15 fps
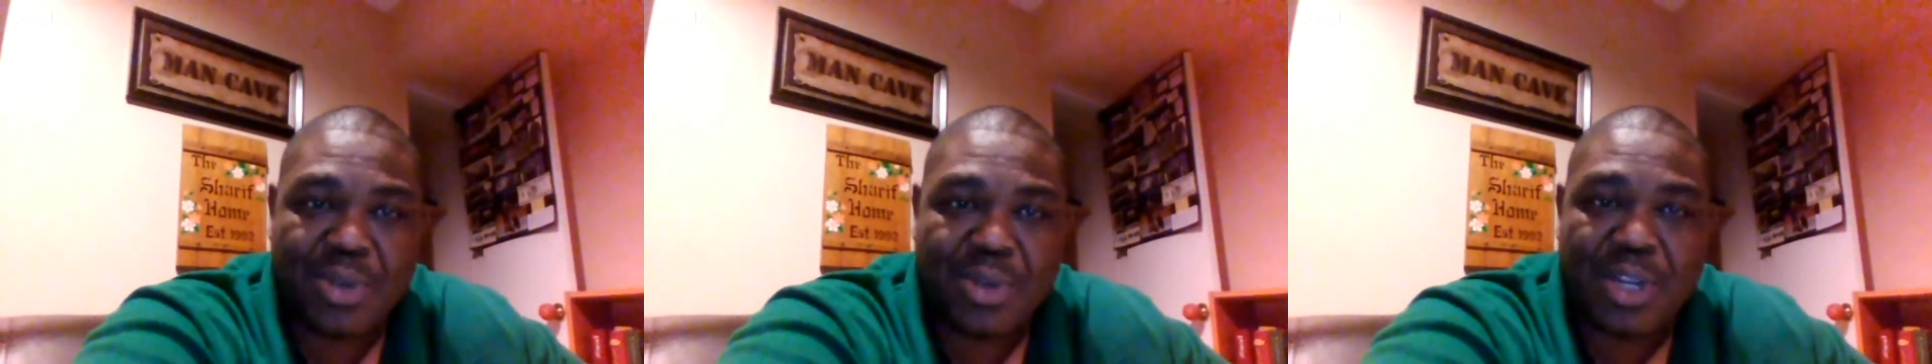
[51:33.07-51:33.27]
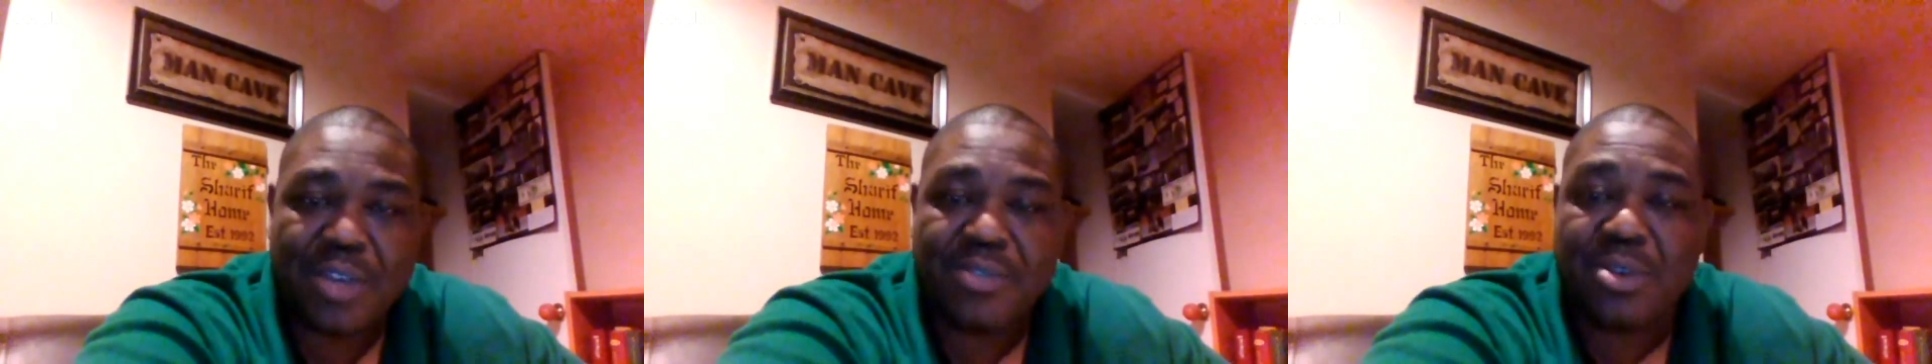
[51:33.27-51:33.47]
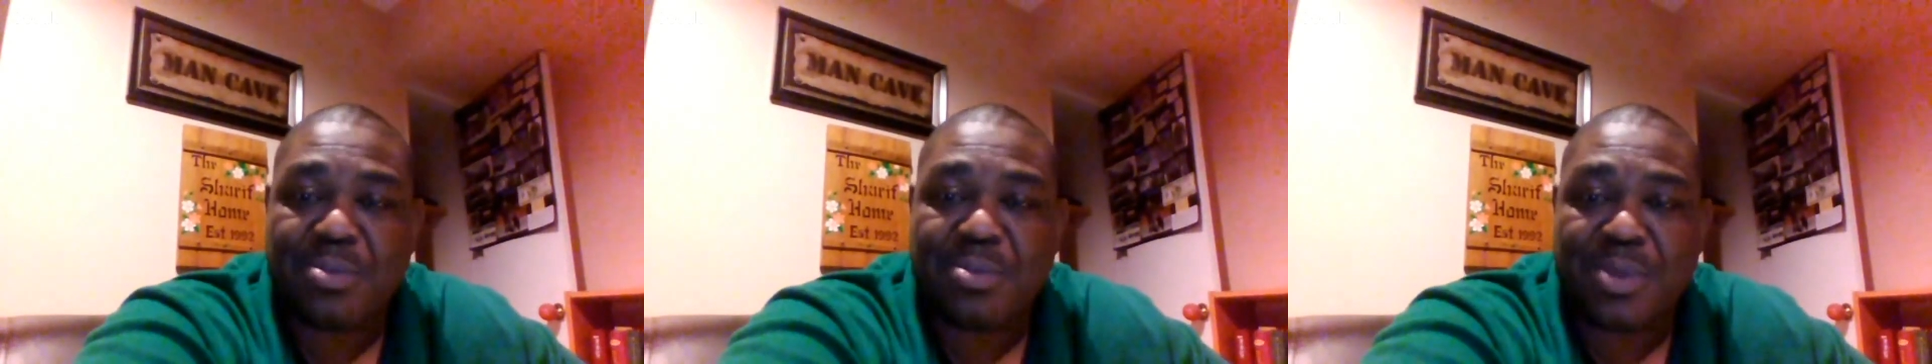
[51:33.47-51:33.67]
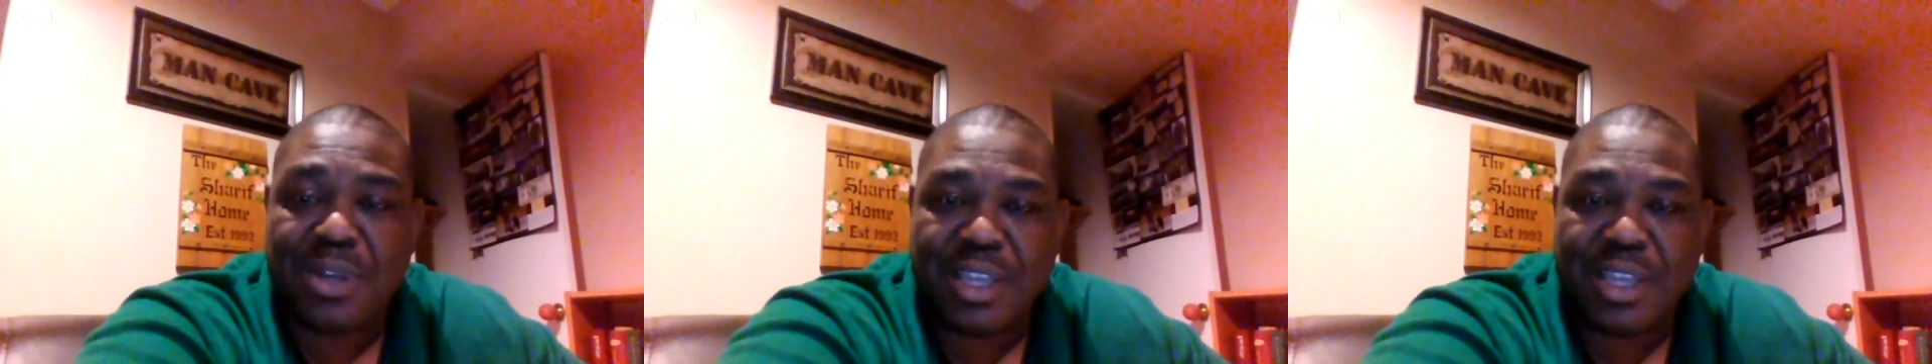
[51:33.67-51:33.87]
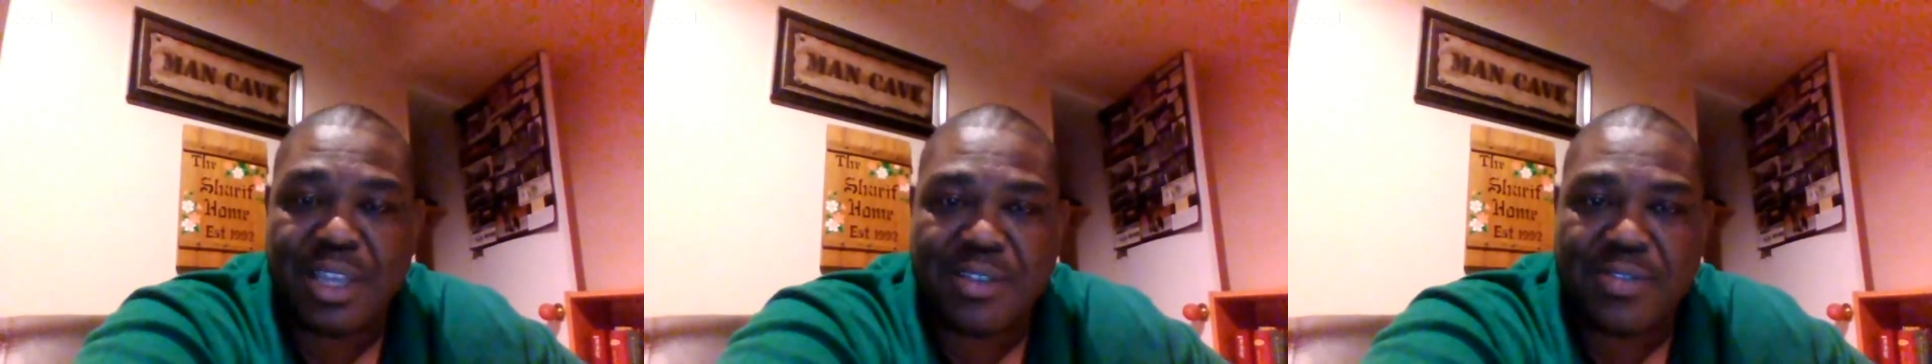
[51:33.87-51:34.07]
Whatever you
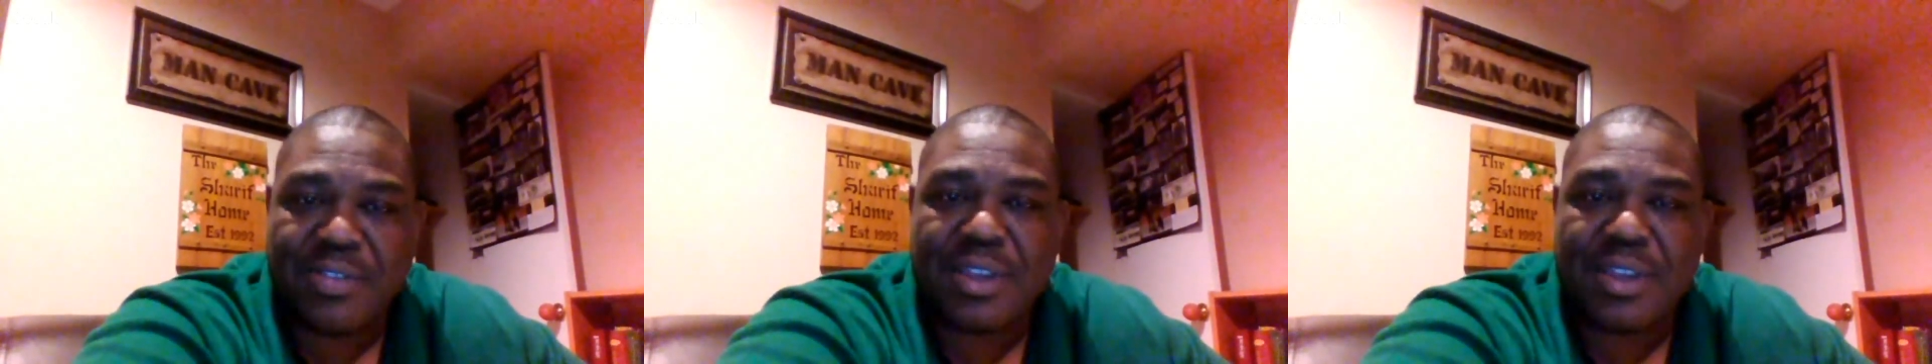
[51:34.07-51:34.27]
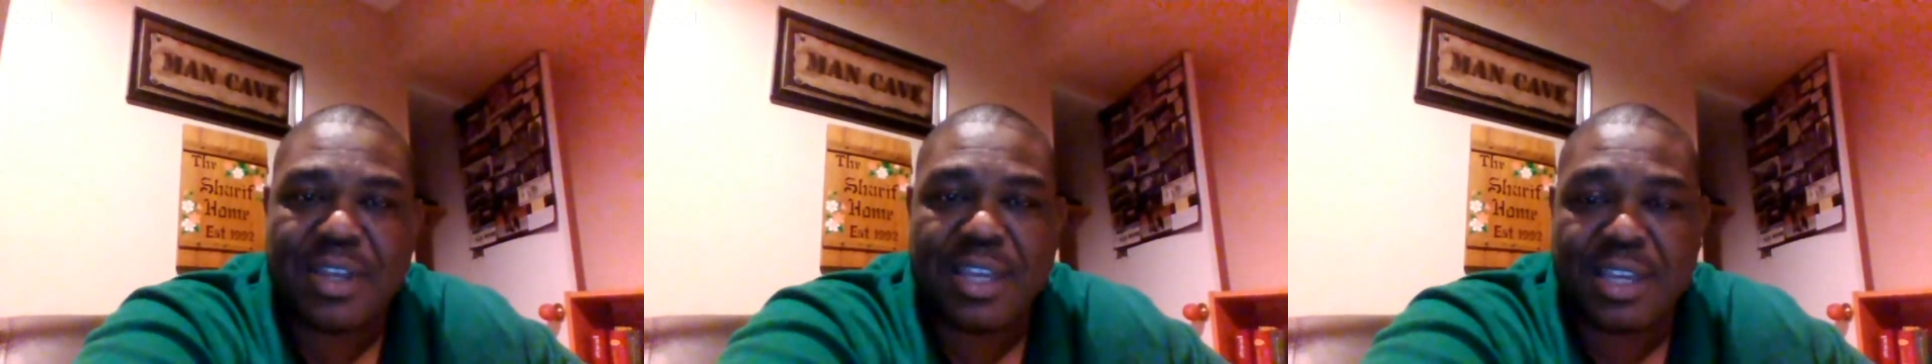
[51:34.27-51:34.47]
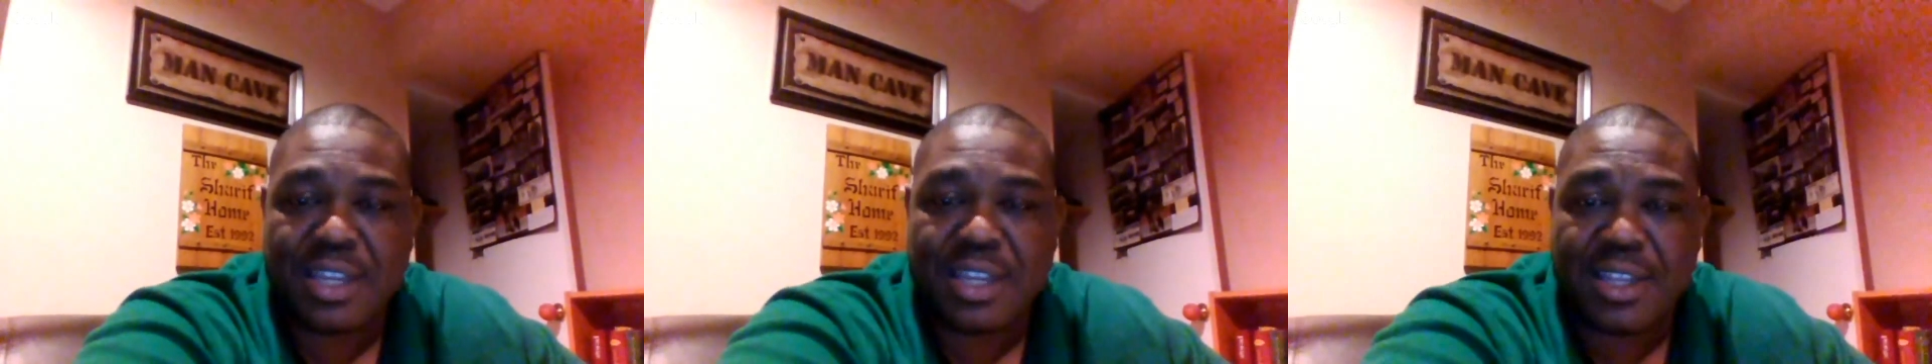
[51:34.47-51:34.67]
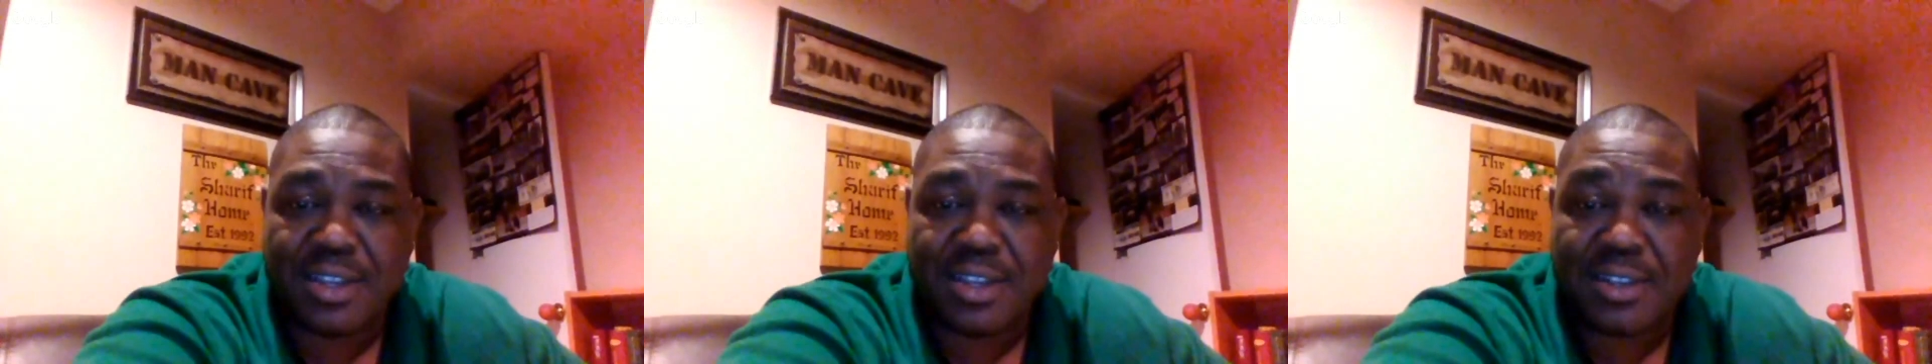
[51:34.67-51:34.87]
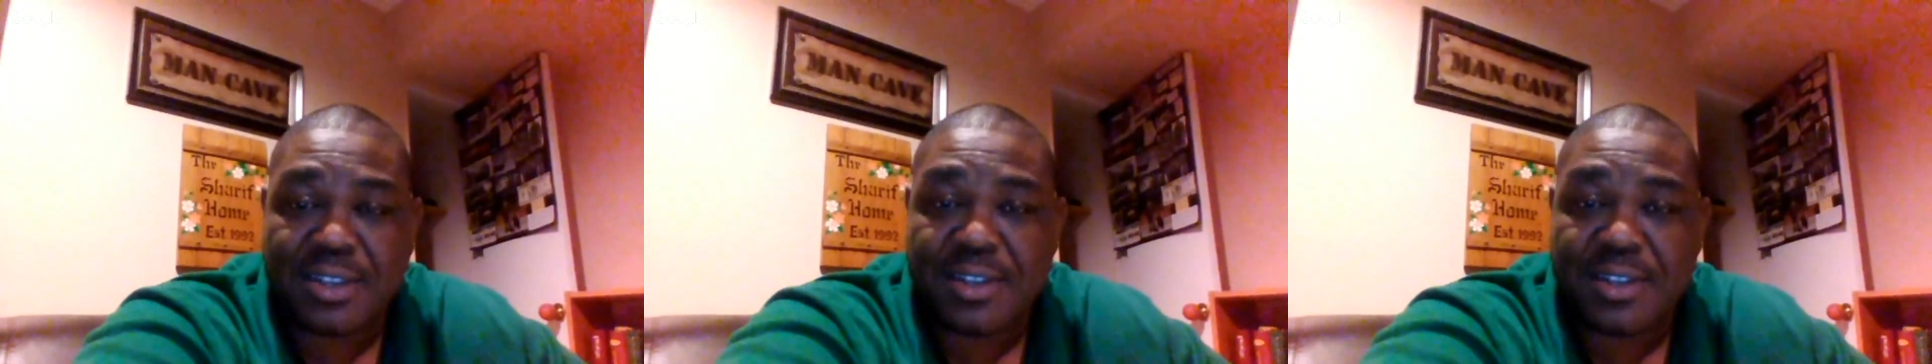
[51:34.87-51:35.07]
believe, it
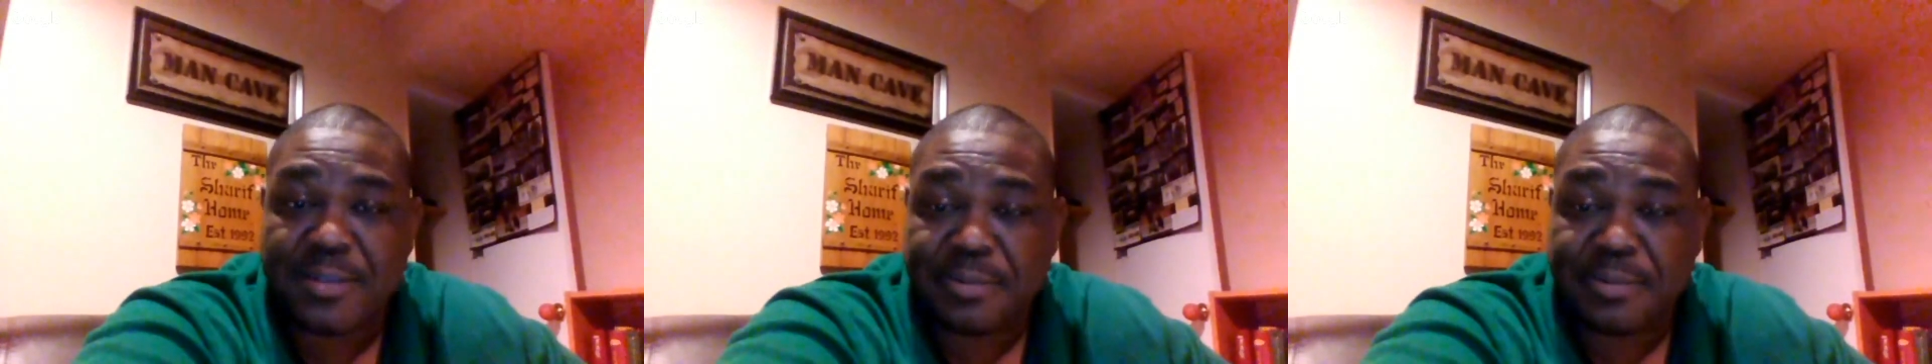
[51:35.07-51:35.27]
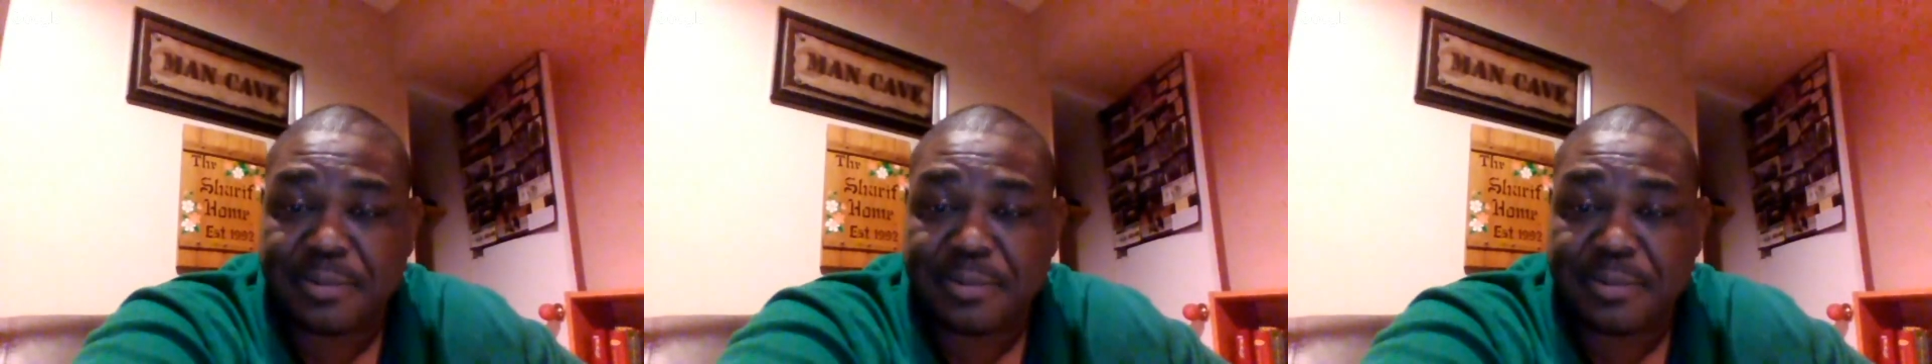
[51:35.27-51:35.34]
is.